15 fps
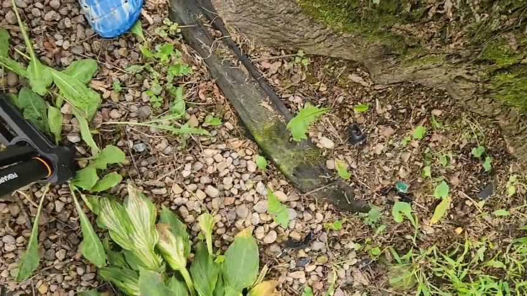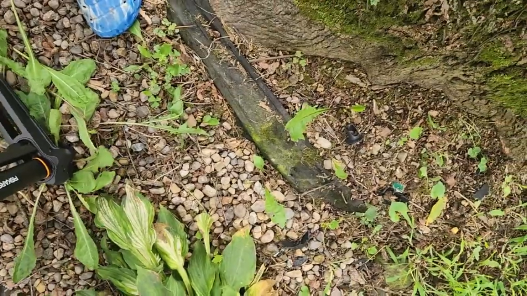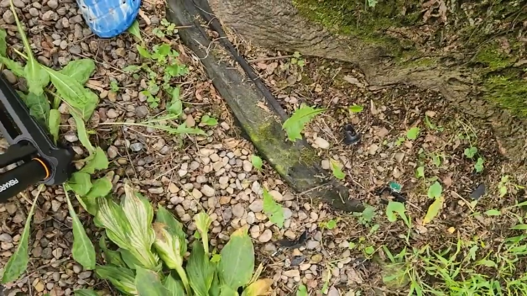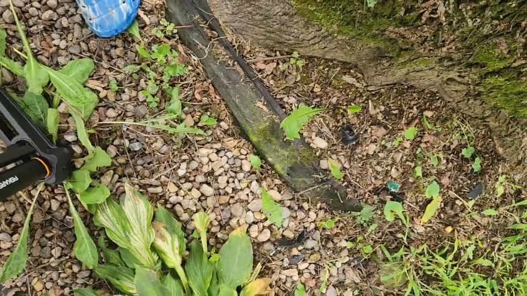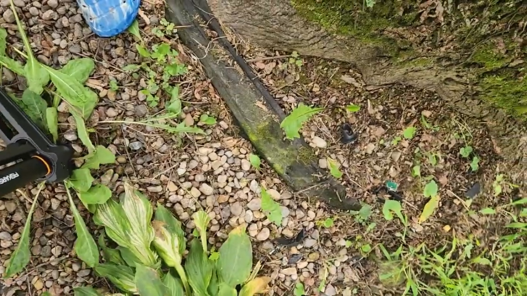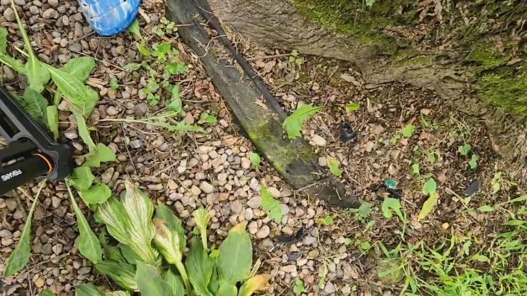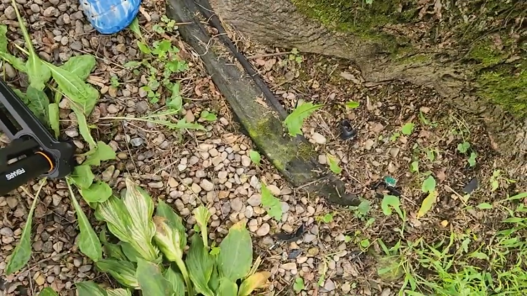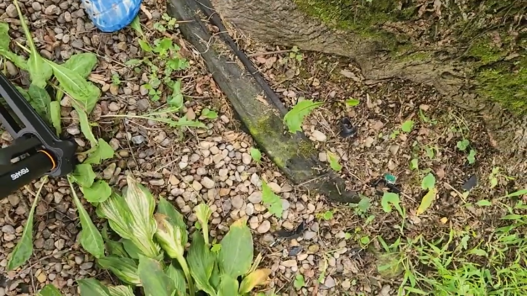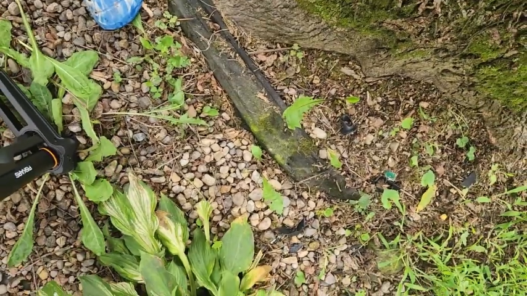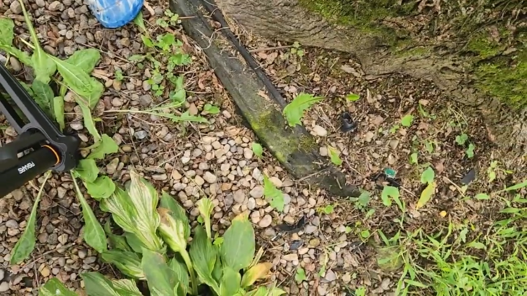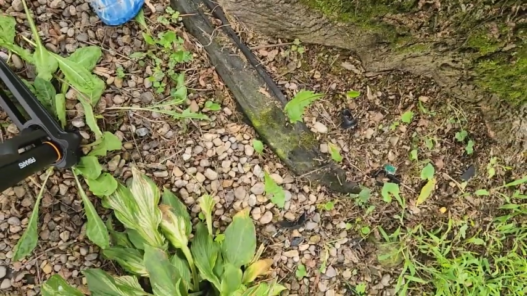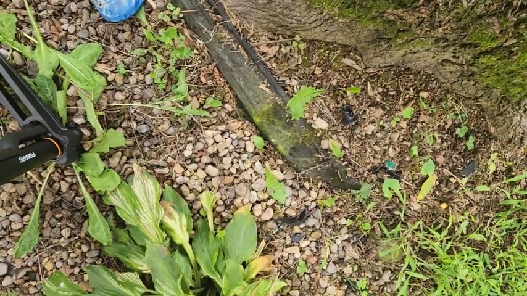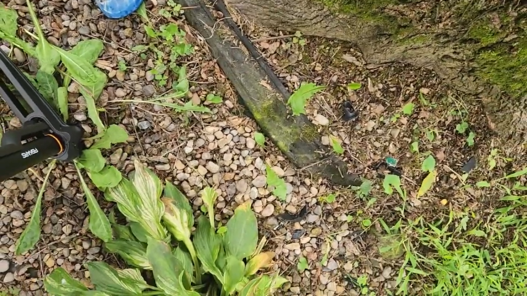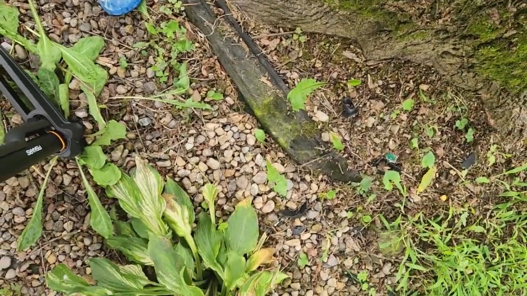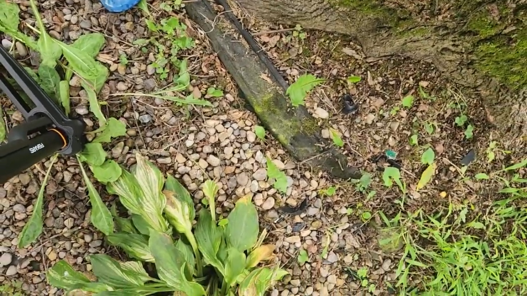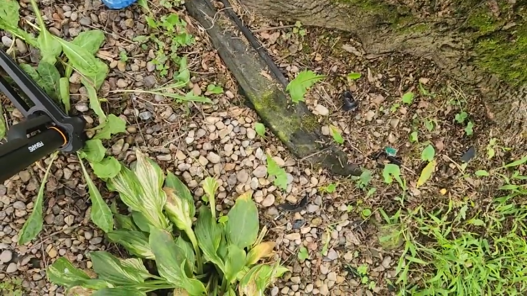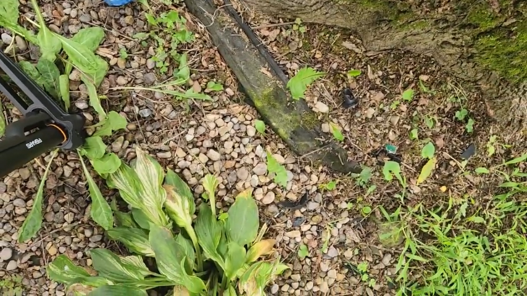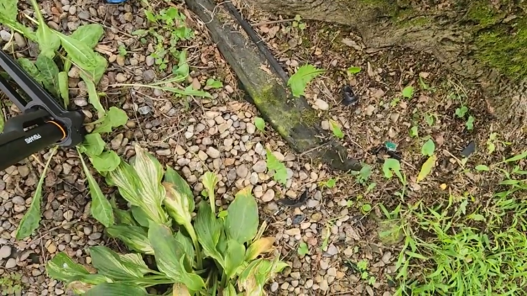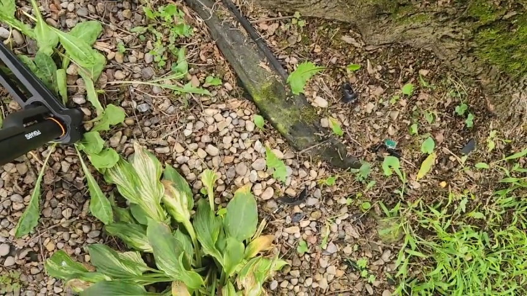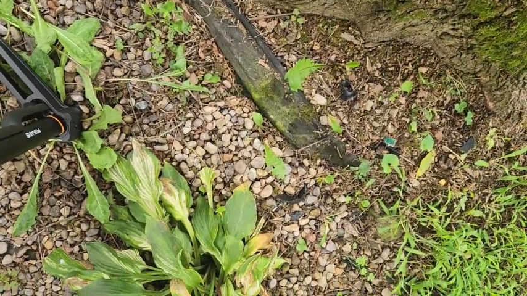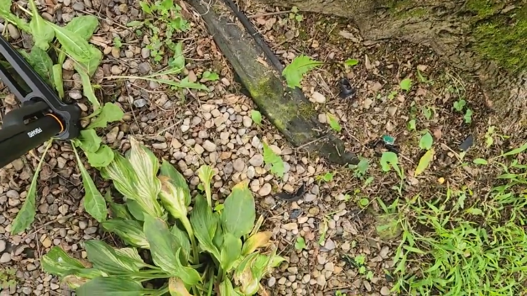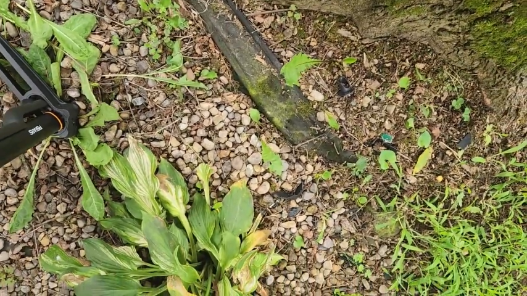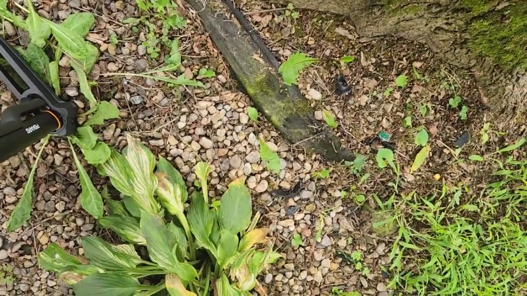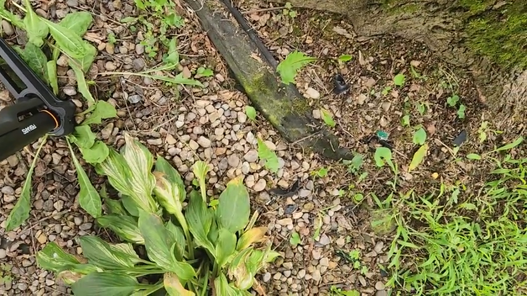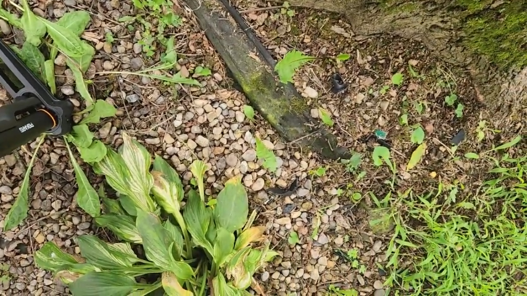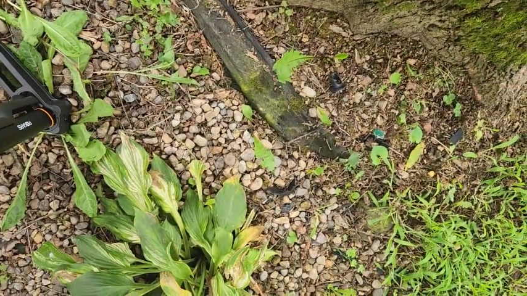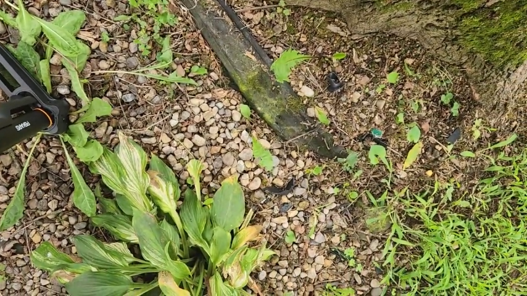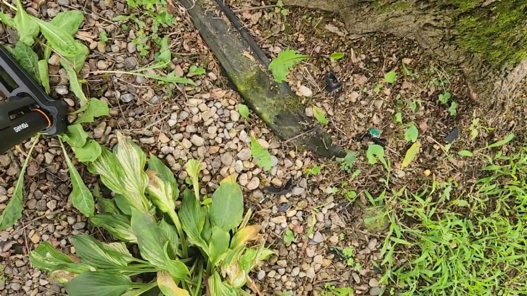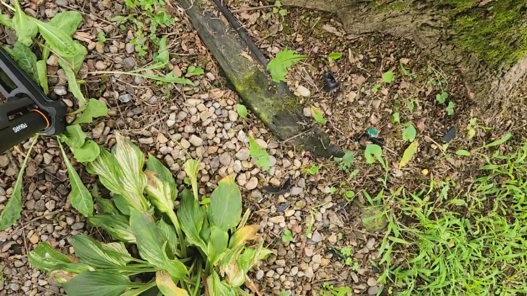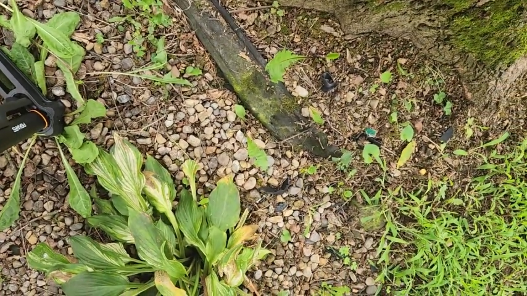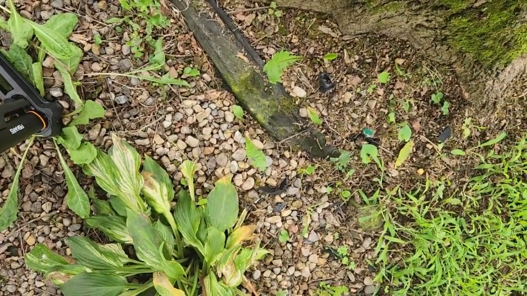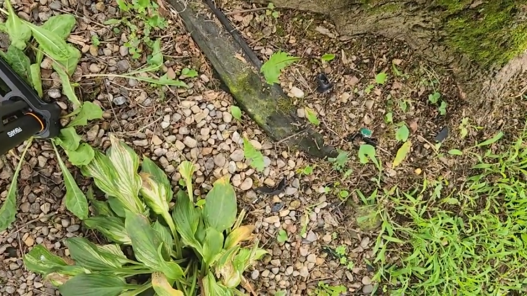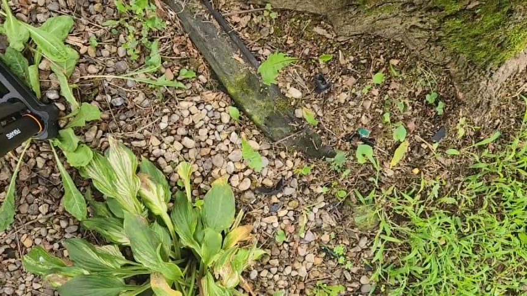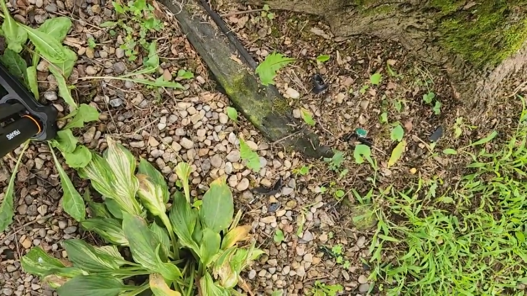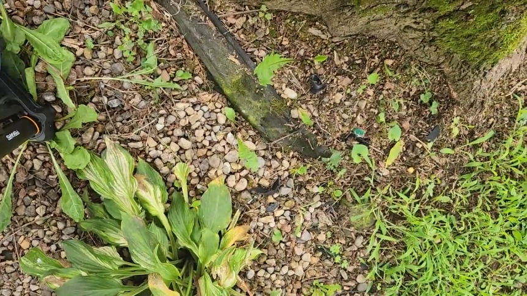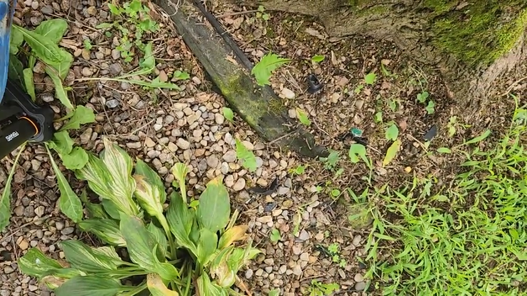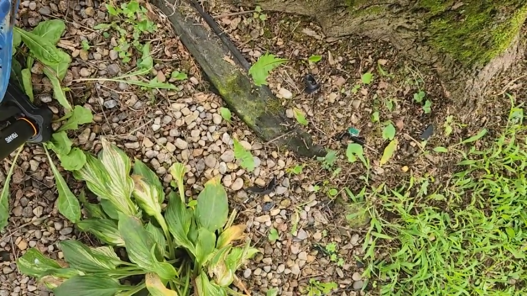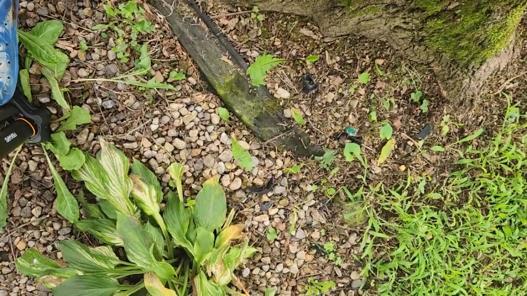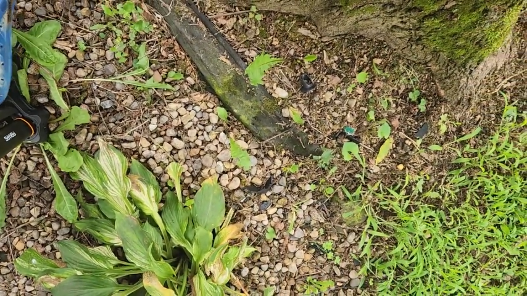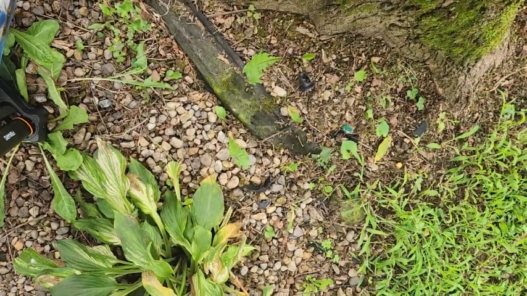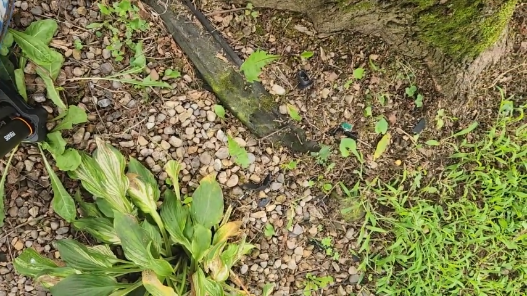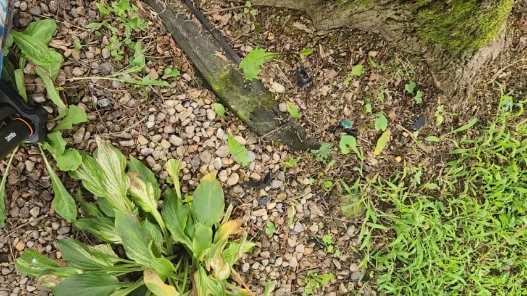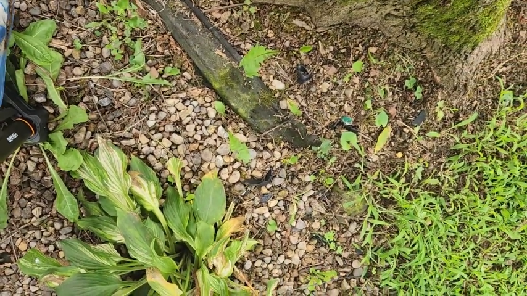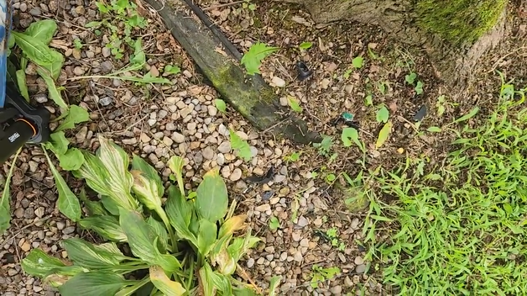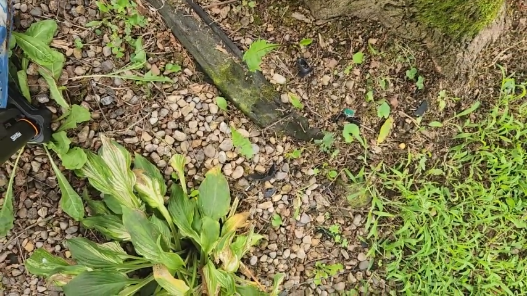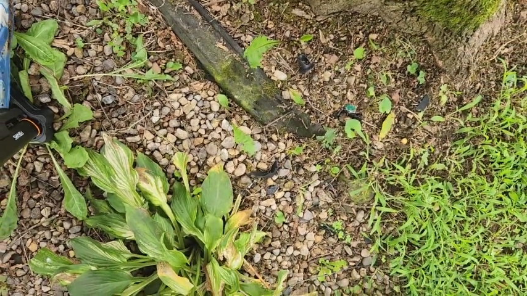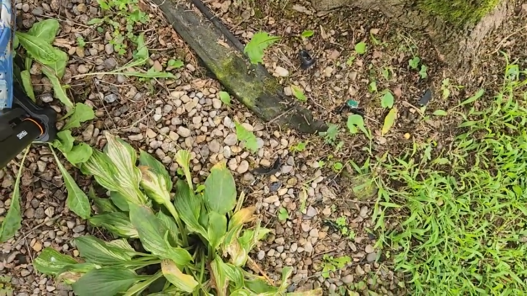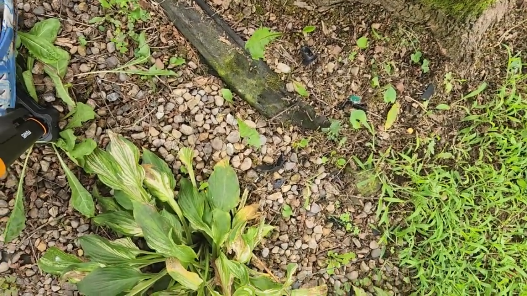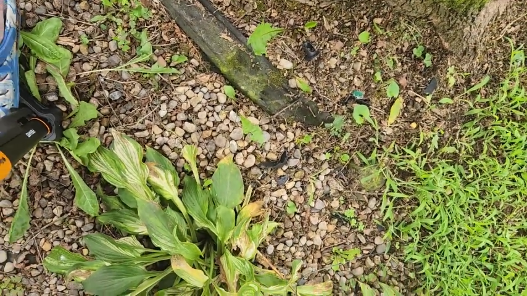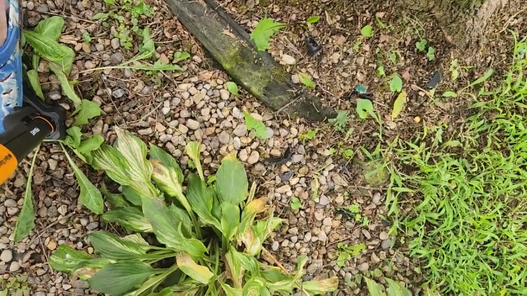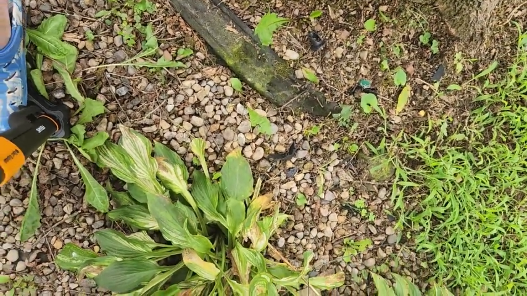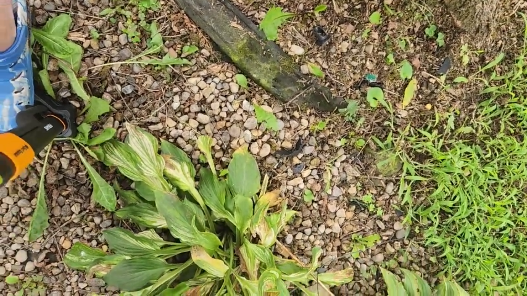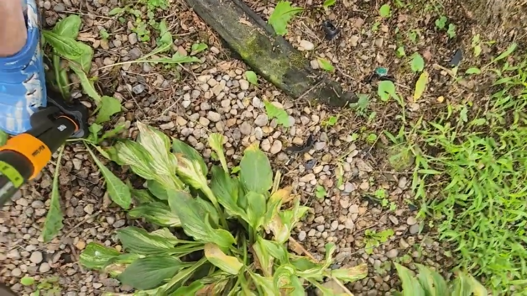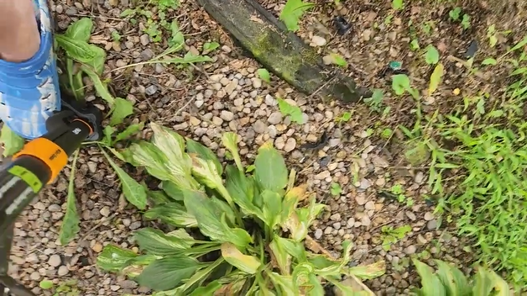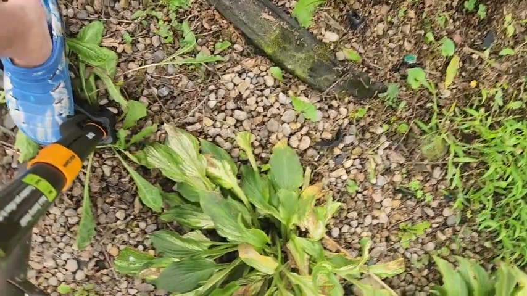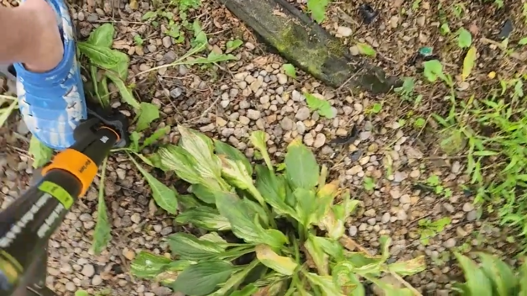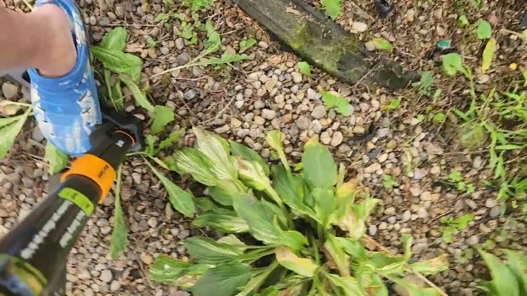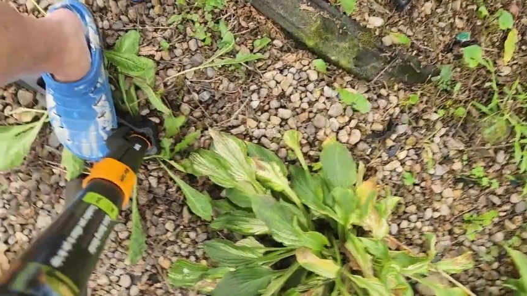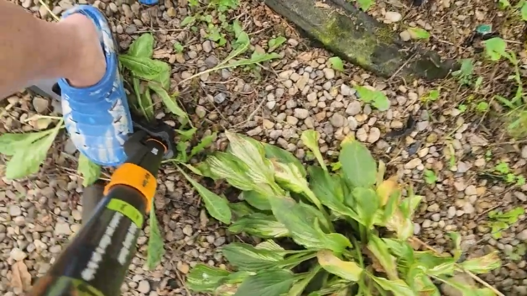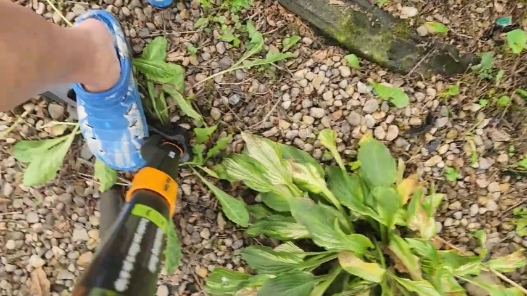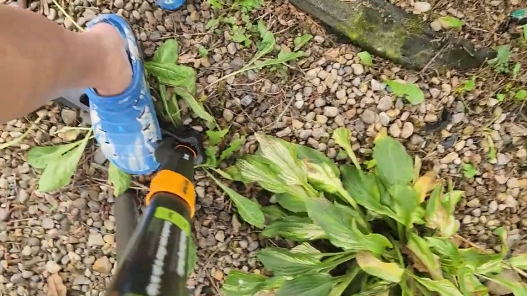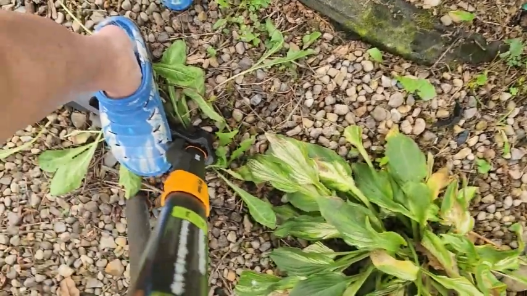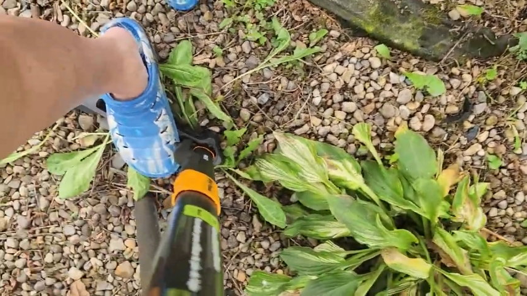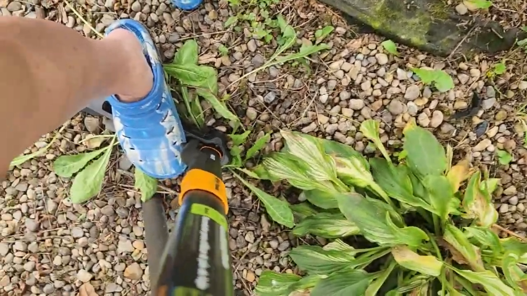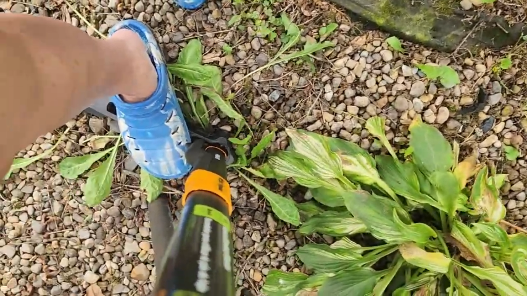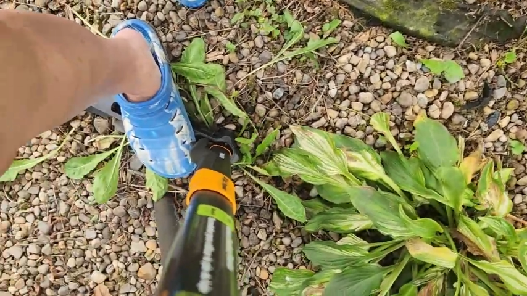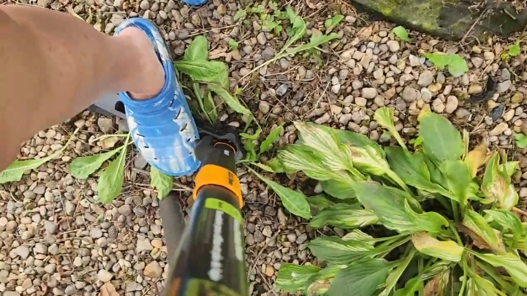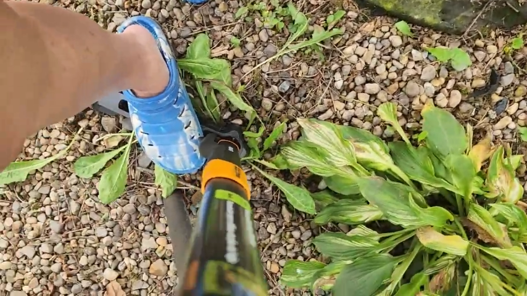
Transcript: (no speaker visible)